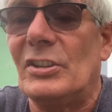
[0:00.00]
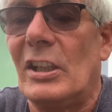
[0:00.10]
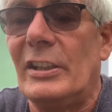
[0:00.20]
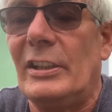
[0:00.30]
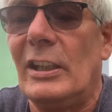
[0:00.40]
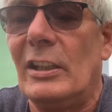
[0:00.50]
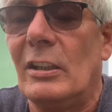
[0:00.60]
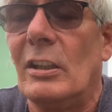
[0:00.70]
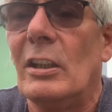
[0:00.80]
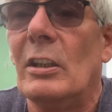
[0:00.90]
idea
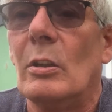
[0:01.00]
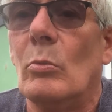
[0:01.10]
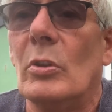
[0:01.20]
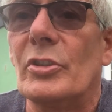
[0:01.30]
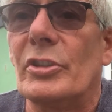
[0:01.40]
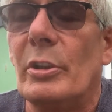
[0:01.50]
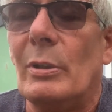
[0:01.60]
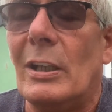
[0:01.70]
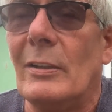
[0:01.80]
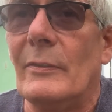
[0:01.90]
was to
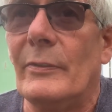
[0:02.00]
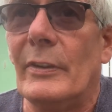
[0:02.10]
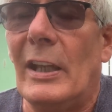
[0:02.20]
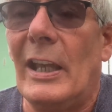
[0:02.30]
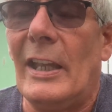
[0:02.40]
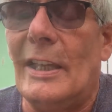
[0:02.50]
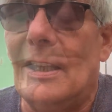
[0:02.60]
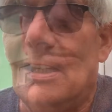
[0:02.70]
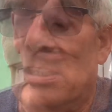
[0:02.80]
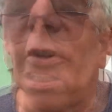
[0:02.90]
have
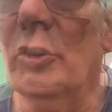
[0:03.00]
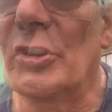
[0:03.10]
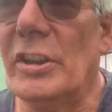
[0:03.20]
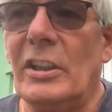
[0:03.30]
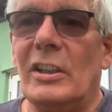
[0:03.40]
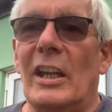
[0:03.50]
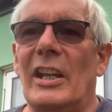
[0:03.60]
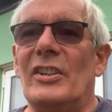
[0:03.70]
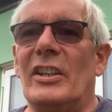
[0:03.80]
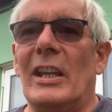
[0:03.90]
of using a
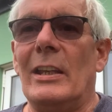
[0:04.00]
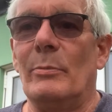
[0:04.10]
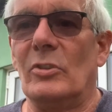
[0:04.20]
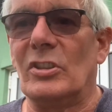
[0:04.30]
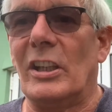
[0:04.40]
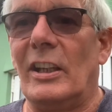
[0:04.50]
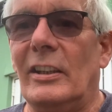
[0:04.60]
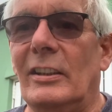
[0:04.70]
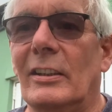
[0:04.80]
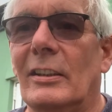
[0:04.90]
cable tie,